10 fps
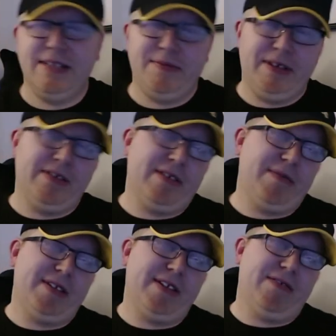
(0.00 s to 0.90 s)
I mean,
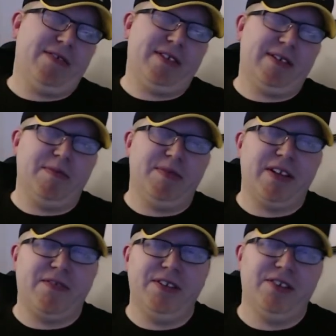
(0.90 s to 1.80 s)
there's some
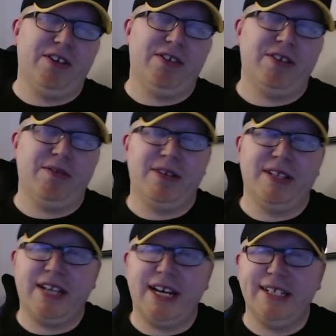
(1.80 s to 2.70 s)
stuff in the trailers that were
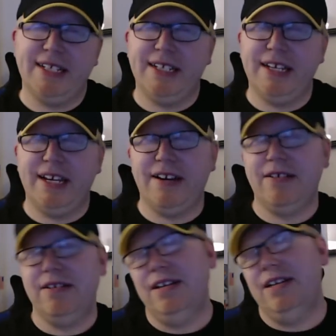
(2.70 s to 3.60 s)
disguised in there,